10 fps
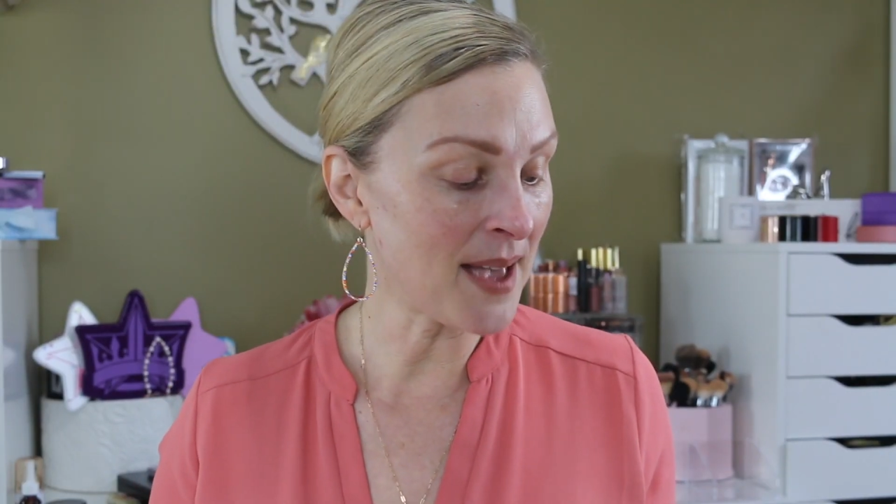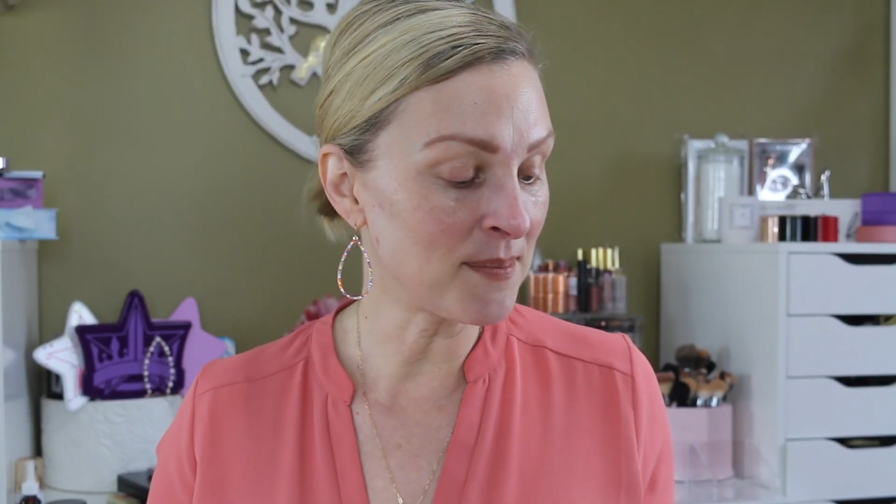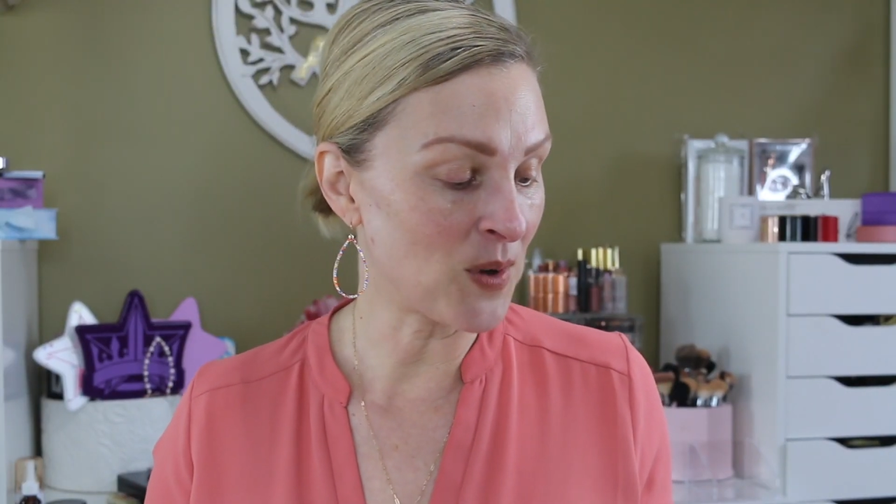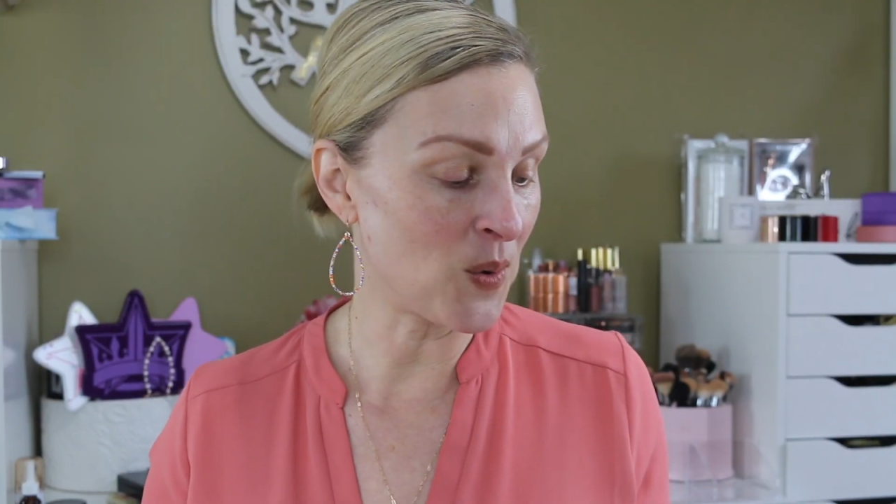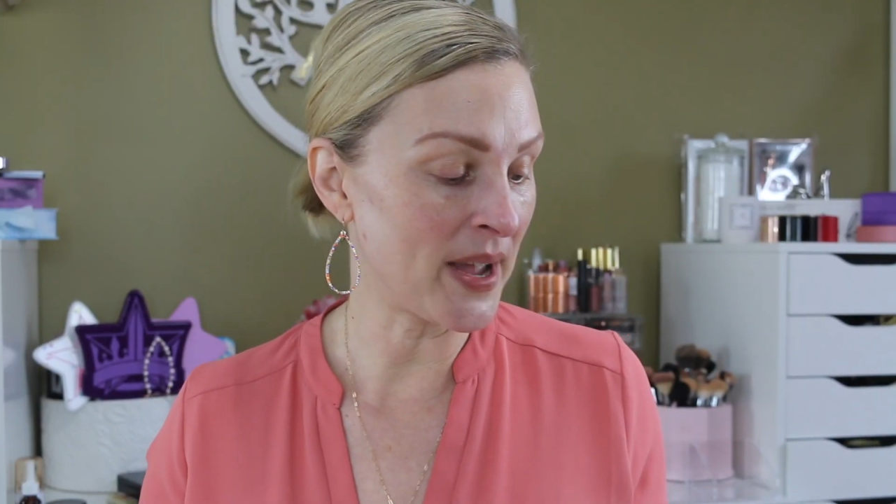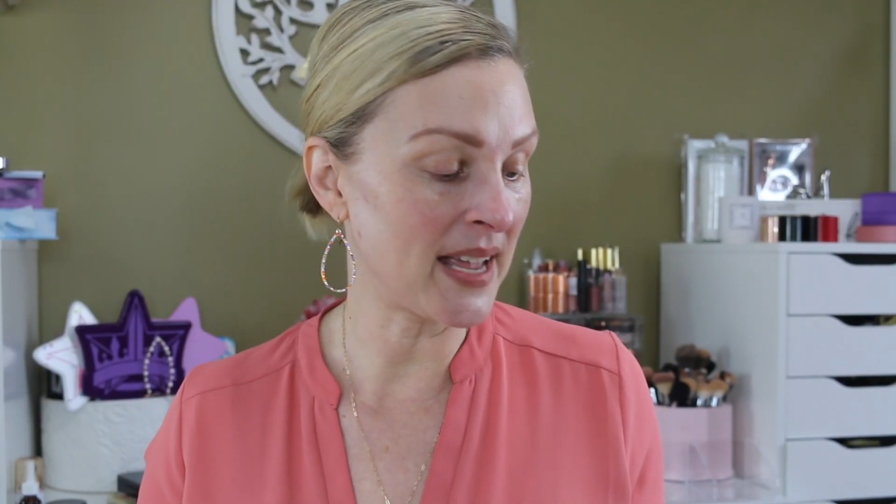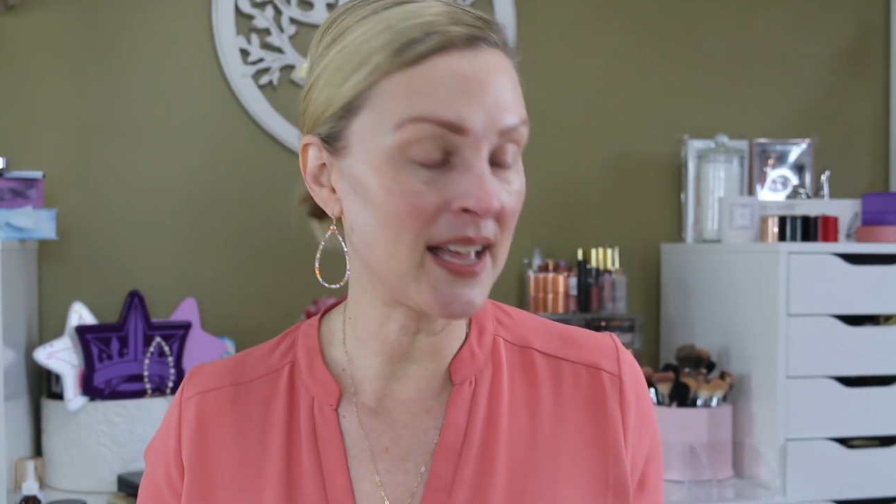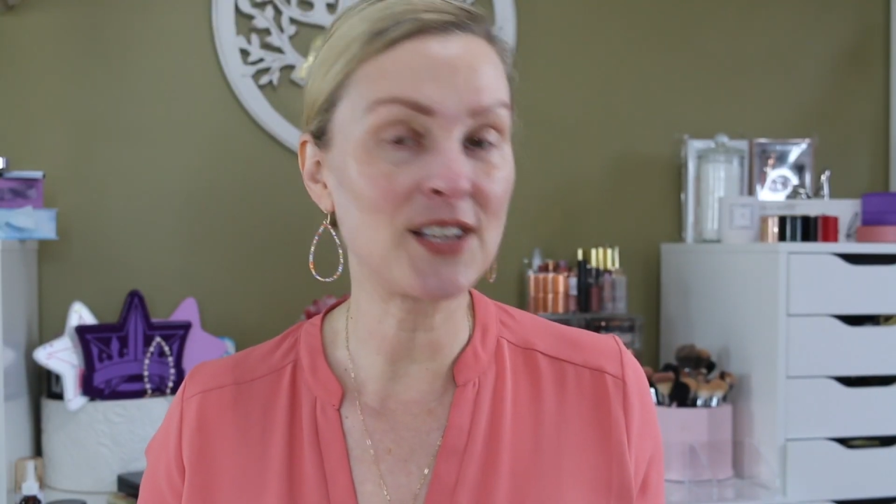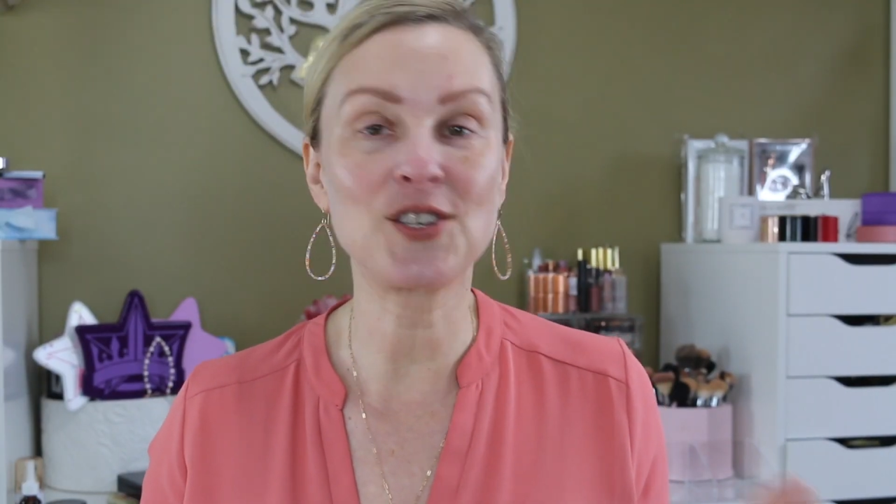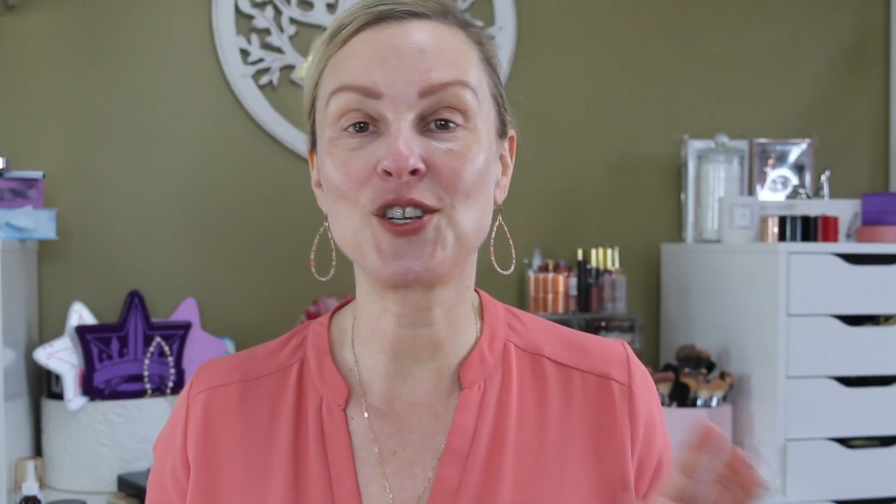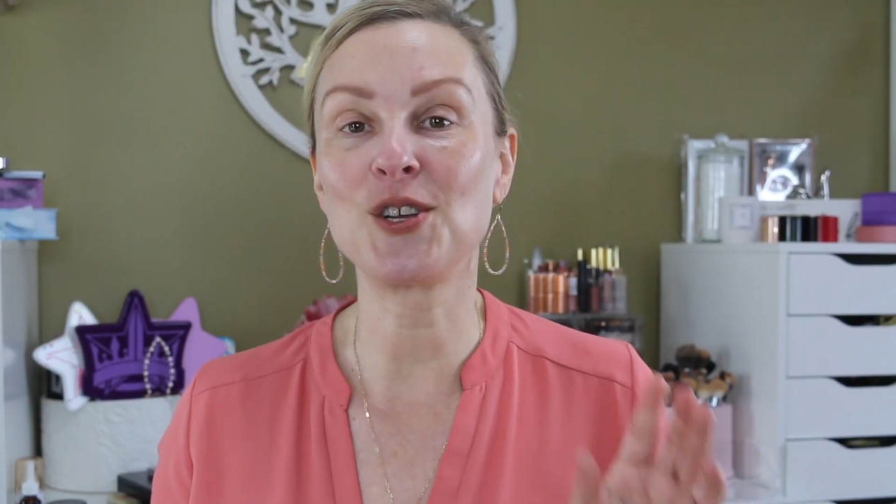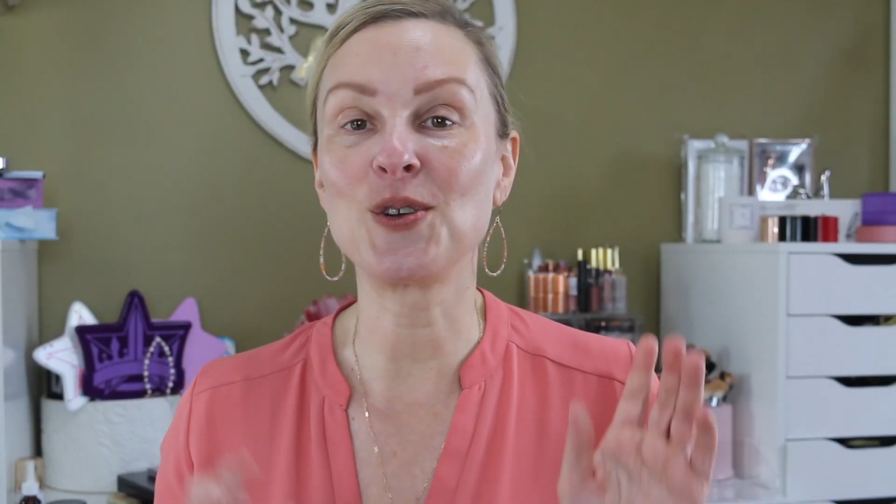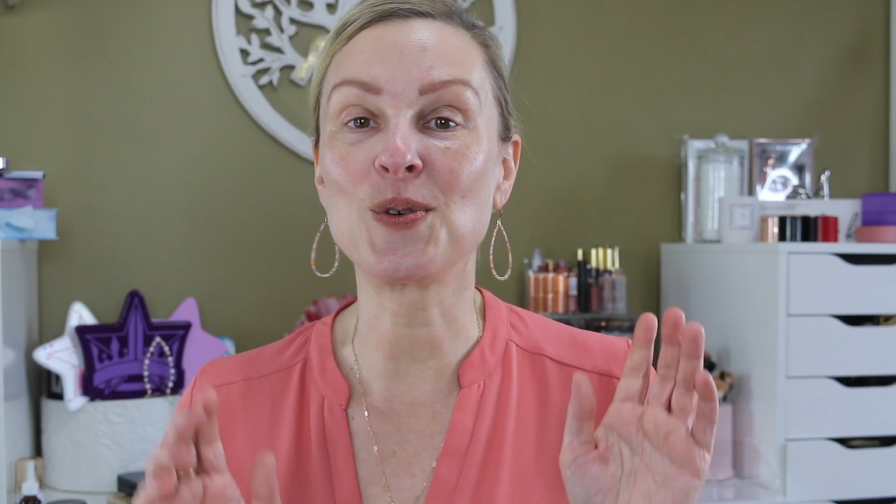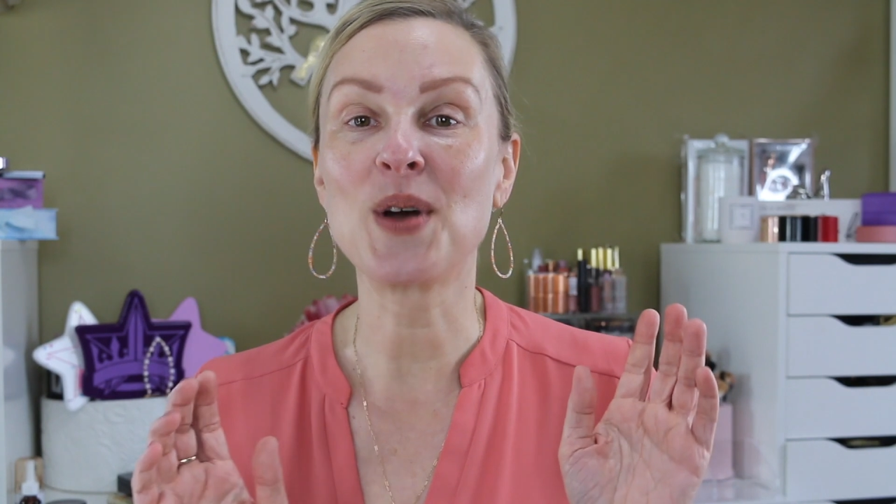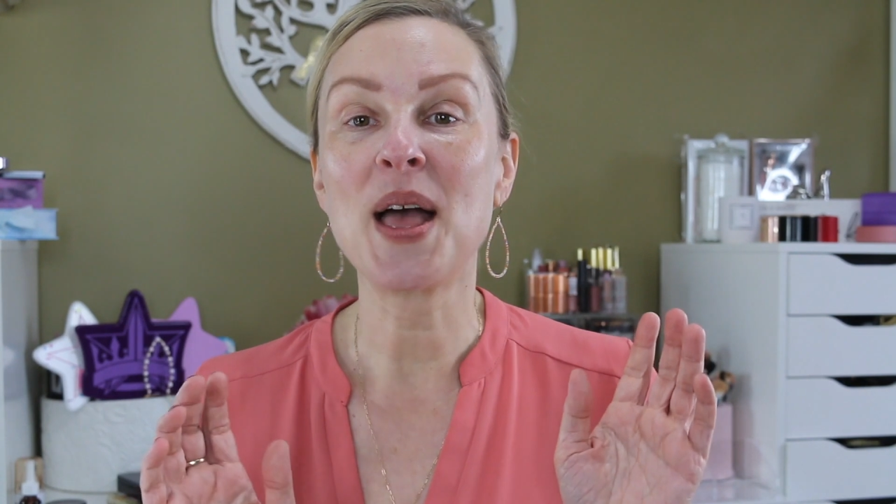am going
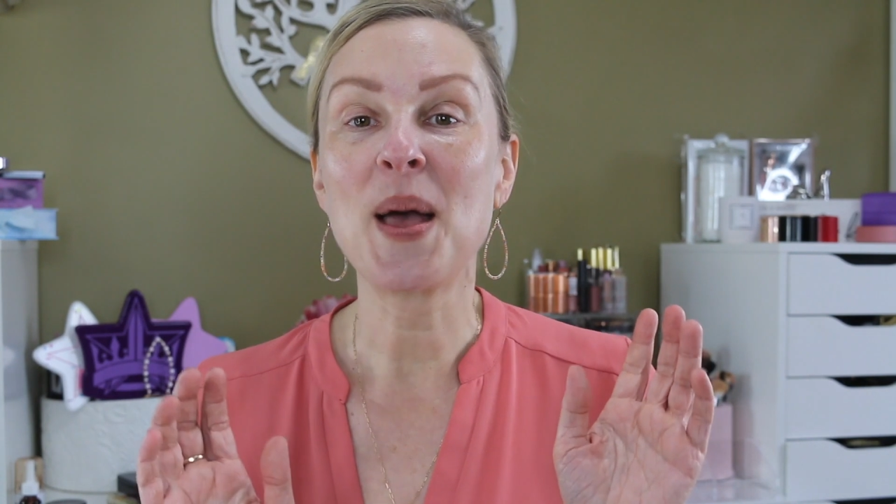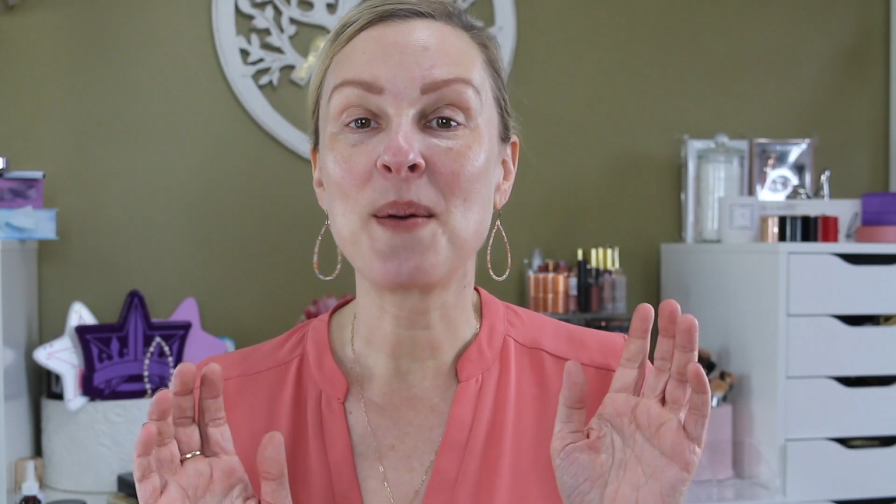to